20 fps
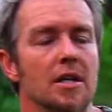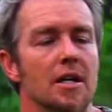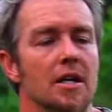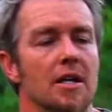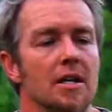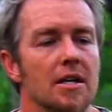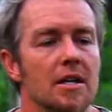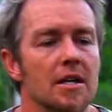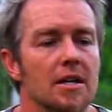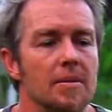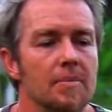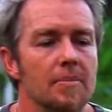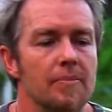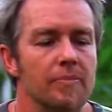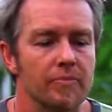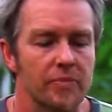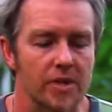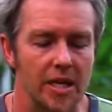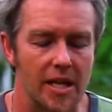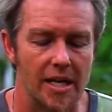
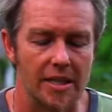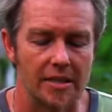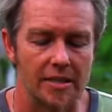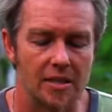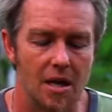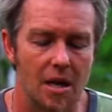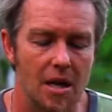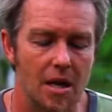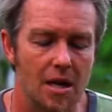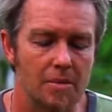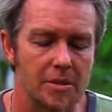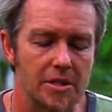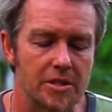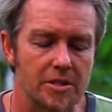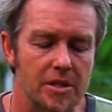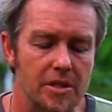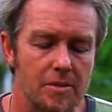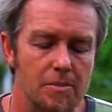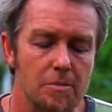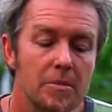And cob
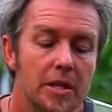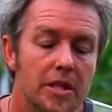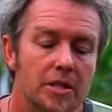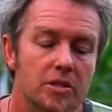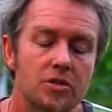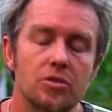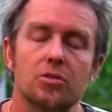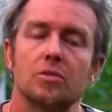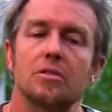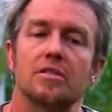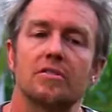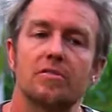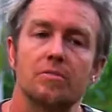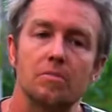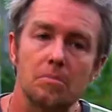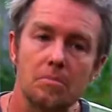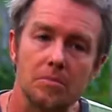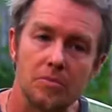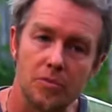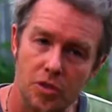is a mixture of
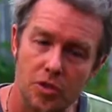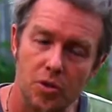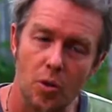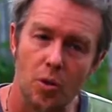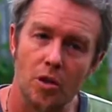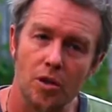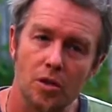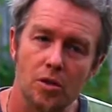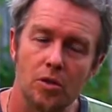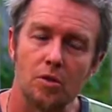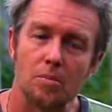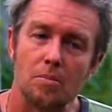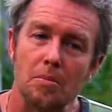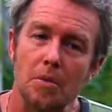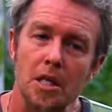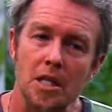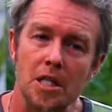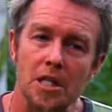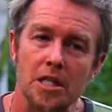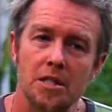soil or
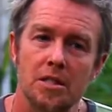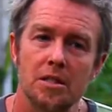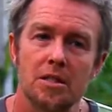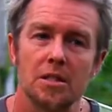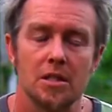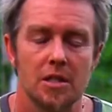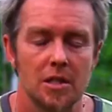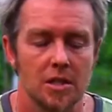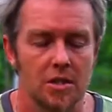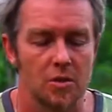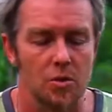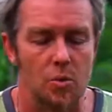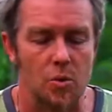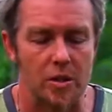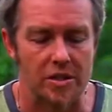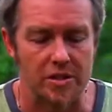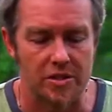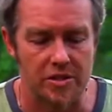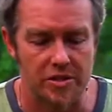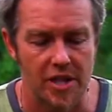mud
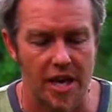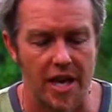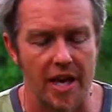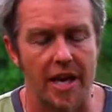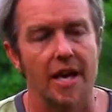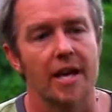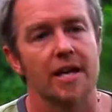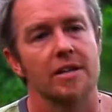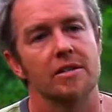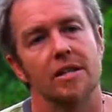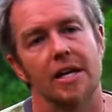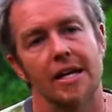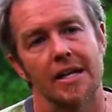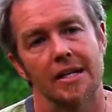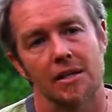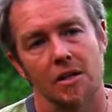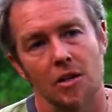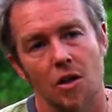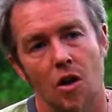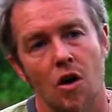with sand
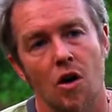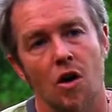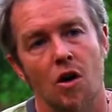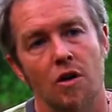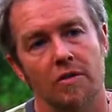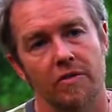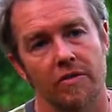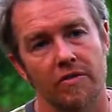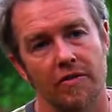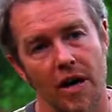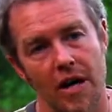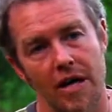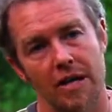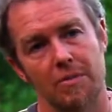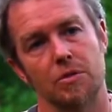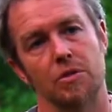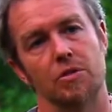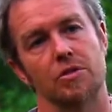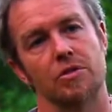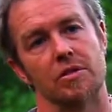and long
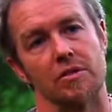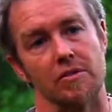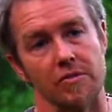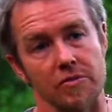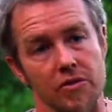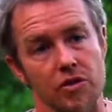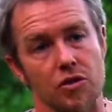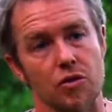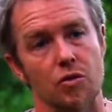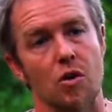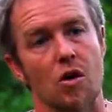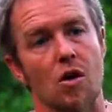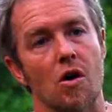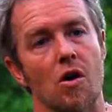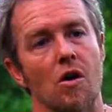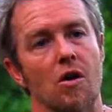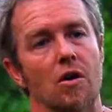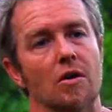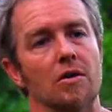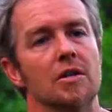fibers of
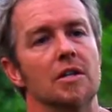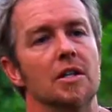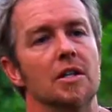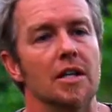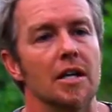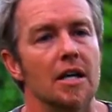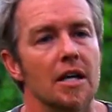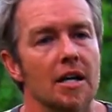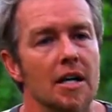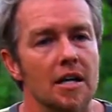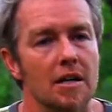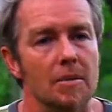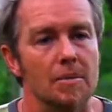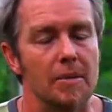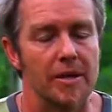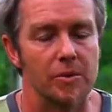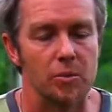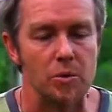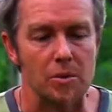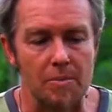straw.
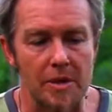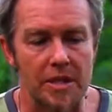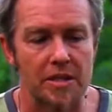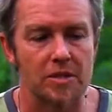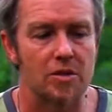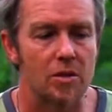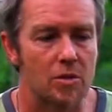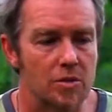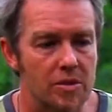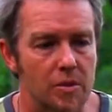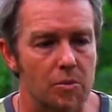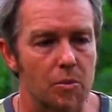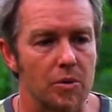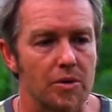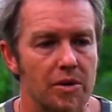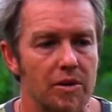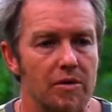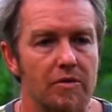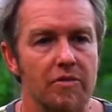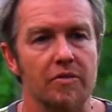And we mix those up
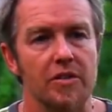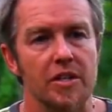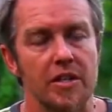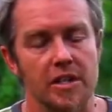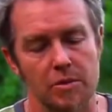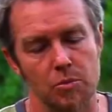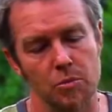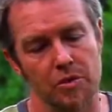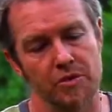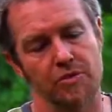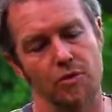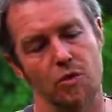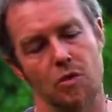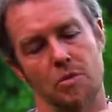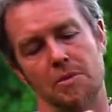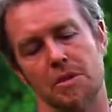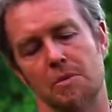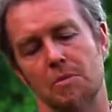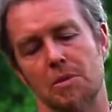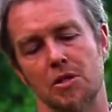with our feet, and we
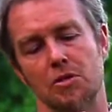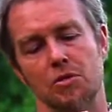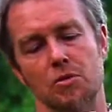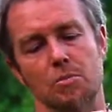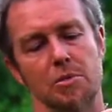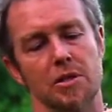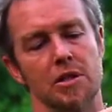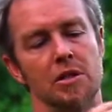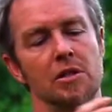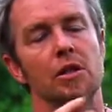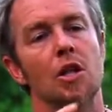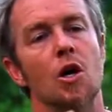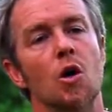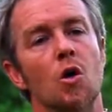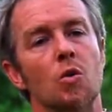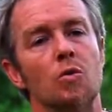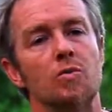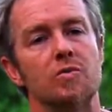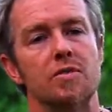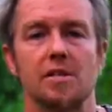form them into big
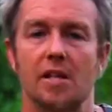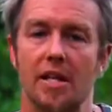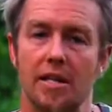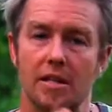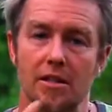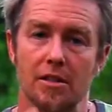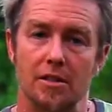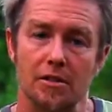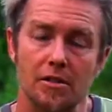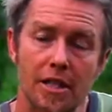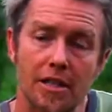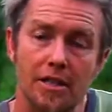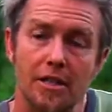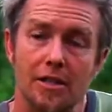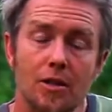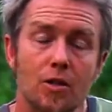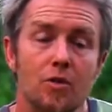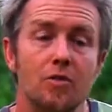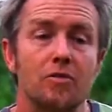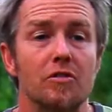loaves, like a
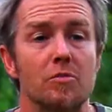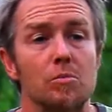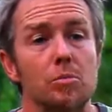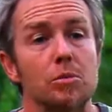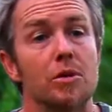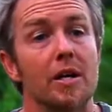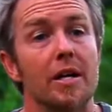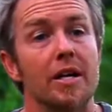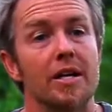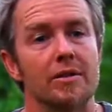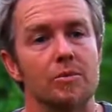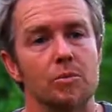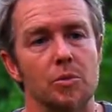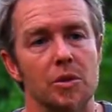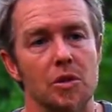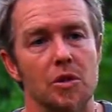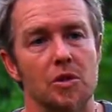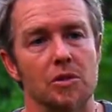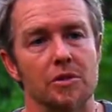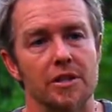loaf of bread.
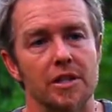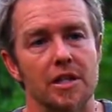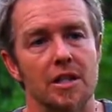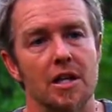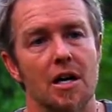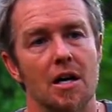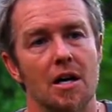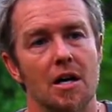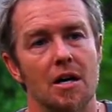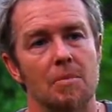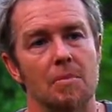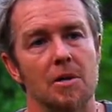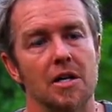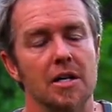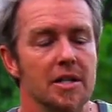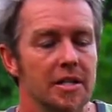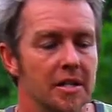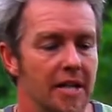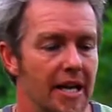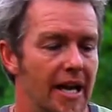We call it a cob,
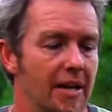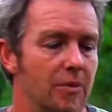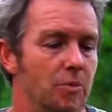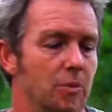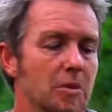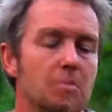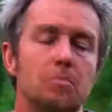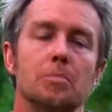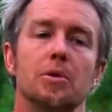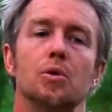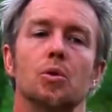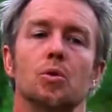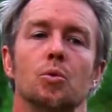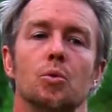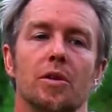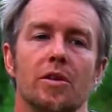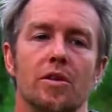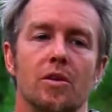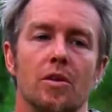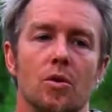and we build
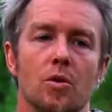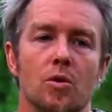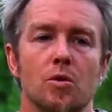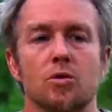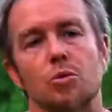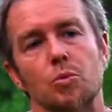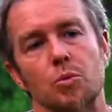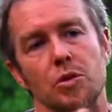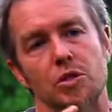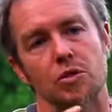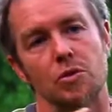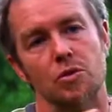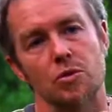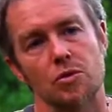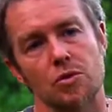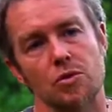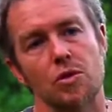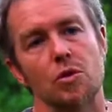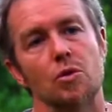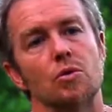with those. We
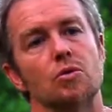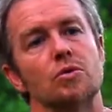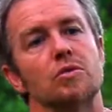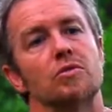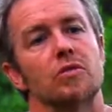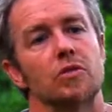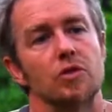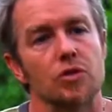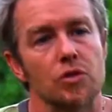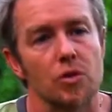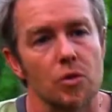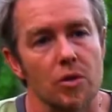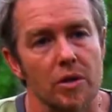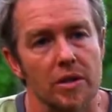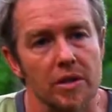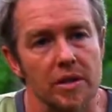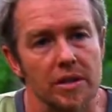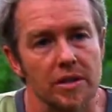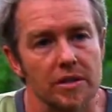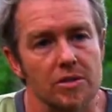use those for
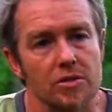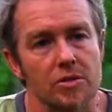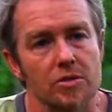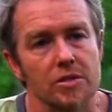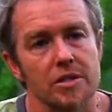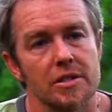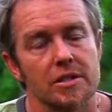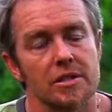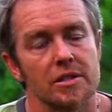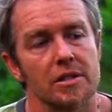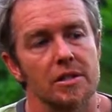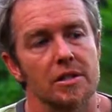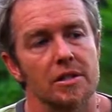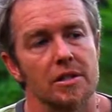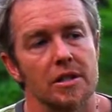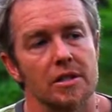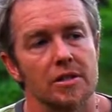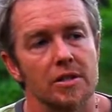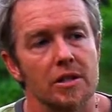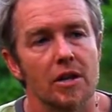joining. So this is
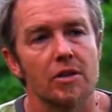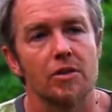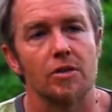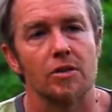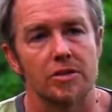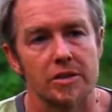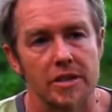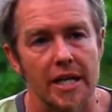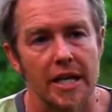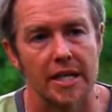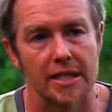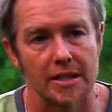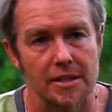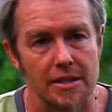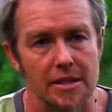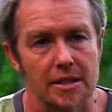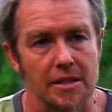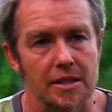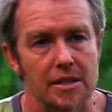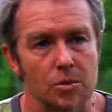another
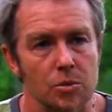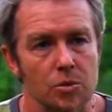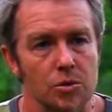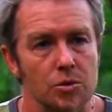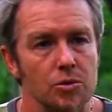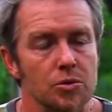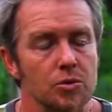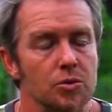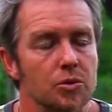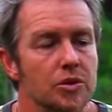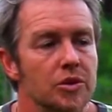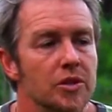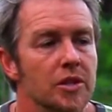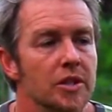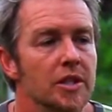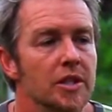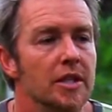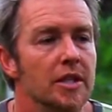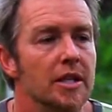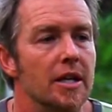technique that we use.
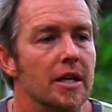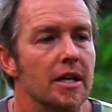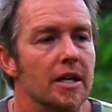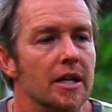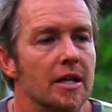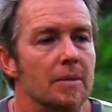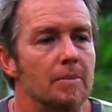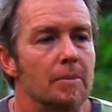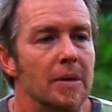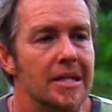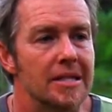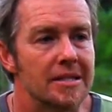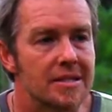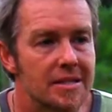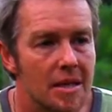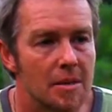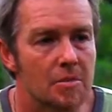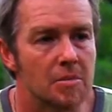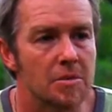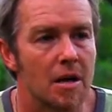And
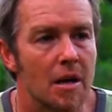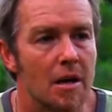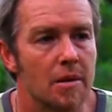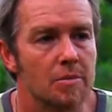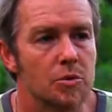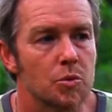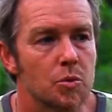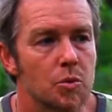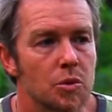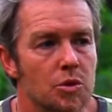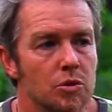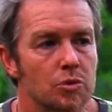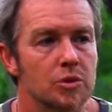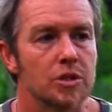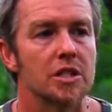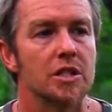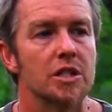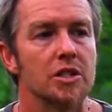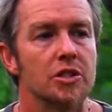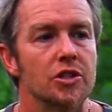sometimes we'll
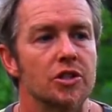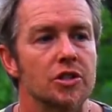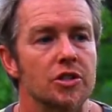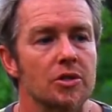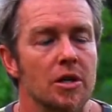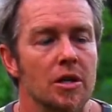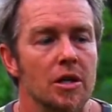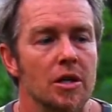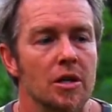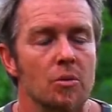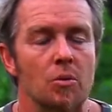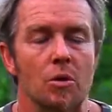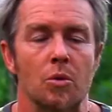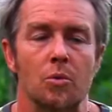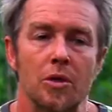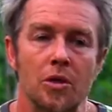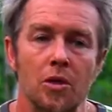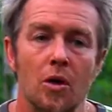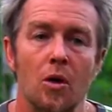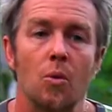teach what
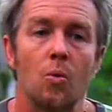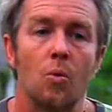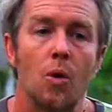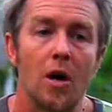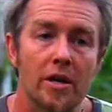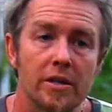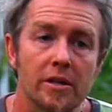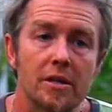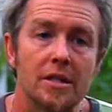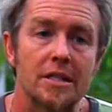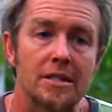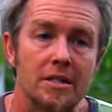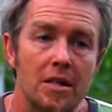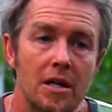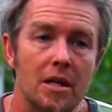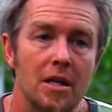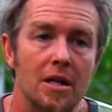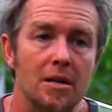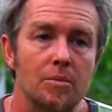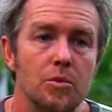we call wattle and
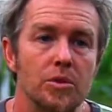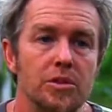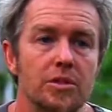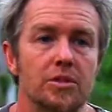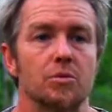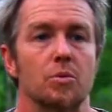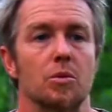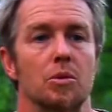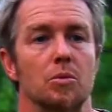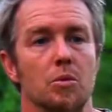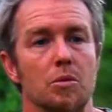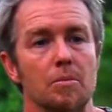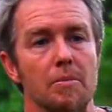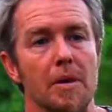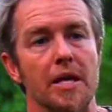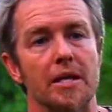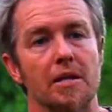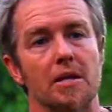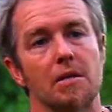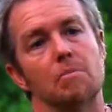daub, which is where we'll
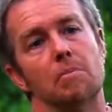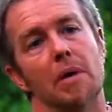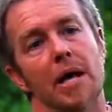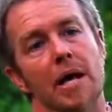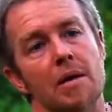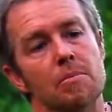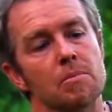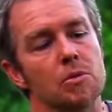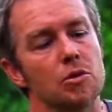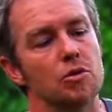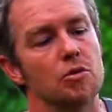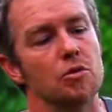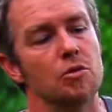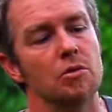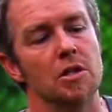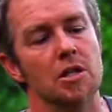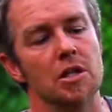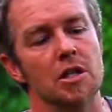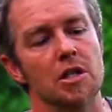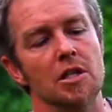make a bamboo
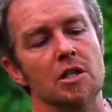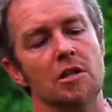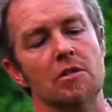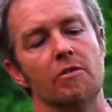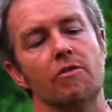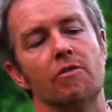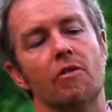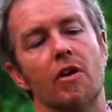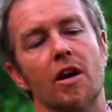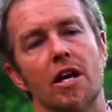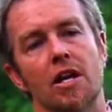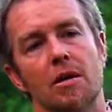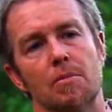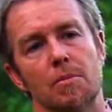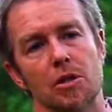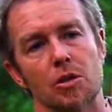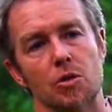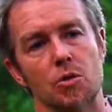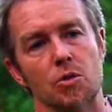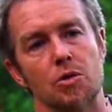frame,
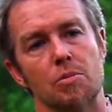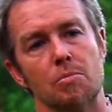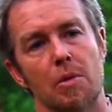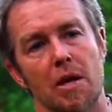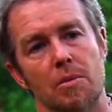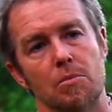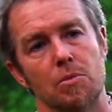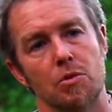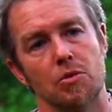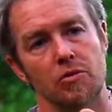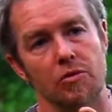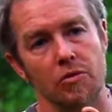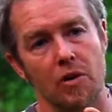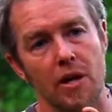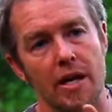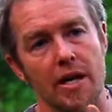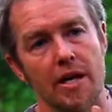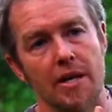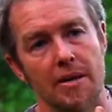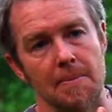a loose bamboo
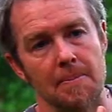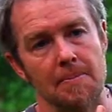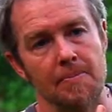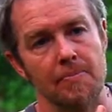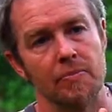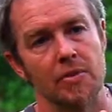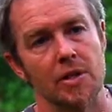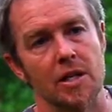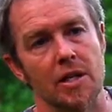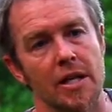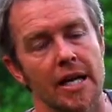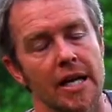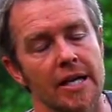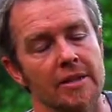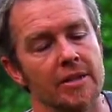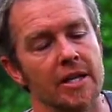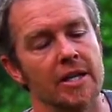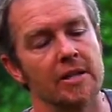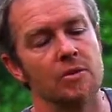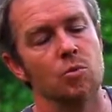frame,
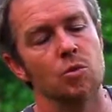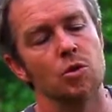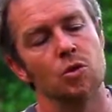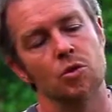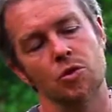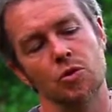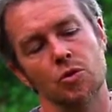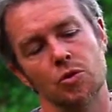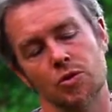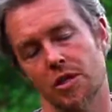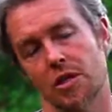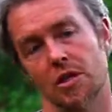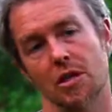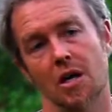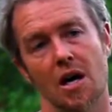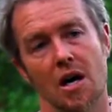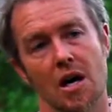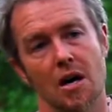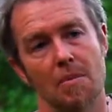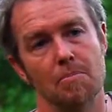and then we'll use a
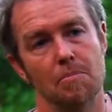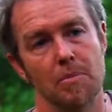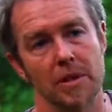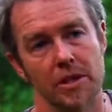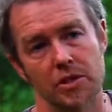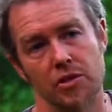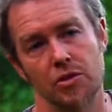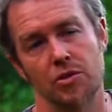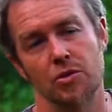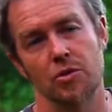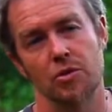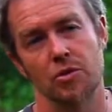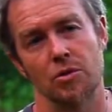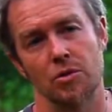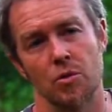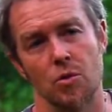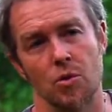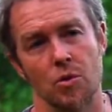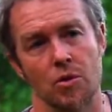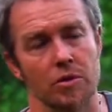cob mixture
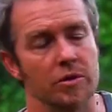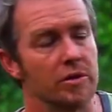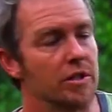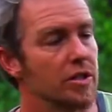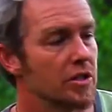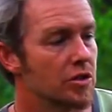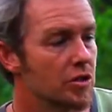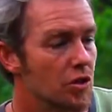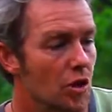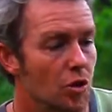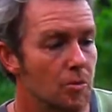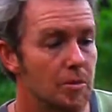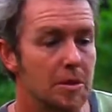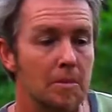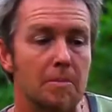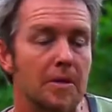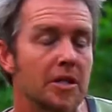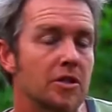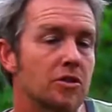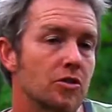or the adobe
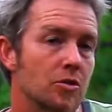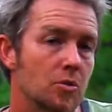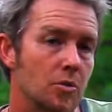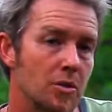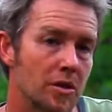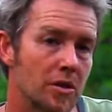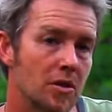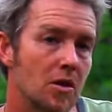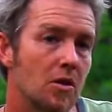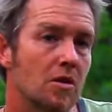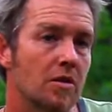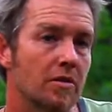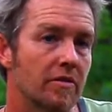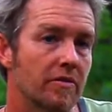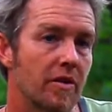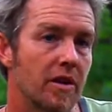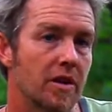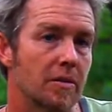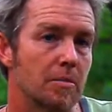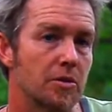mixture with long
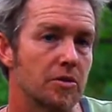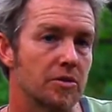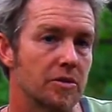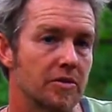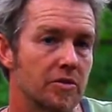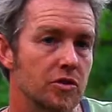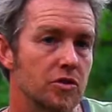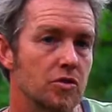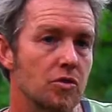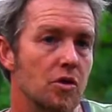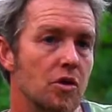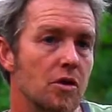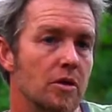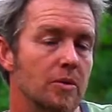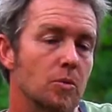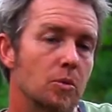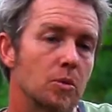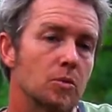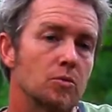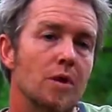fibers of straw,
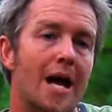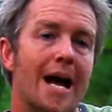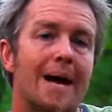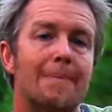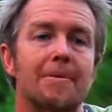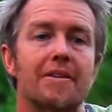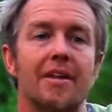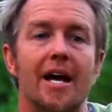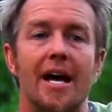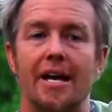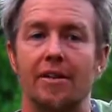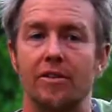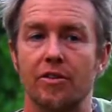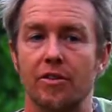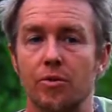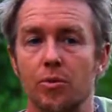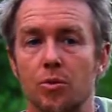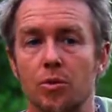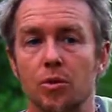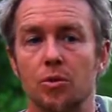and we'll wrap that
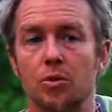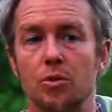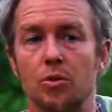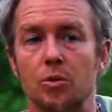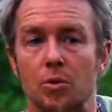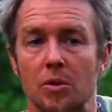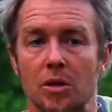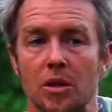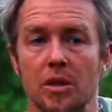through